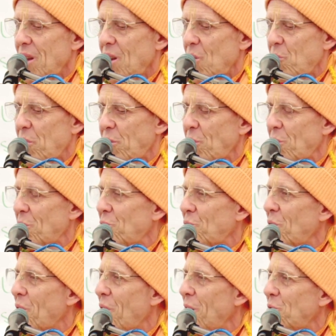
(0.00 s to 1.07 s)
But the Krishna
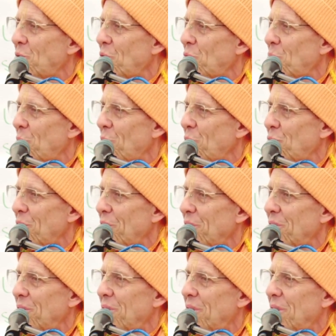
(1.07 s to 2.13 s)
conscious person
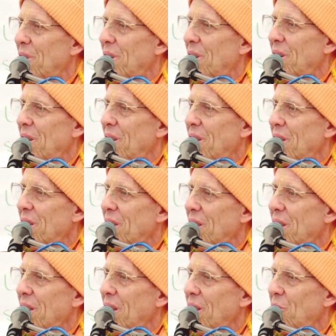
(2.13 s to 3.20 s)

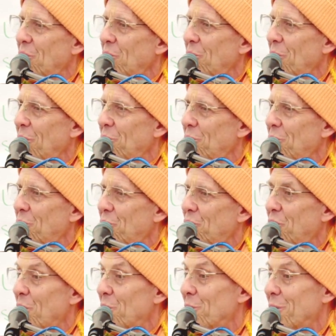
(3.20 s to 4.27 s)
is
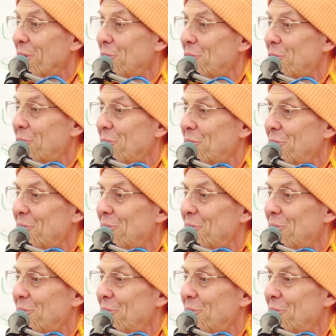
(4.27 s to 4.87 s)
fearless.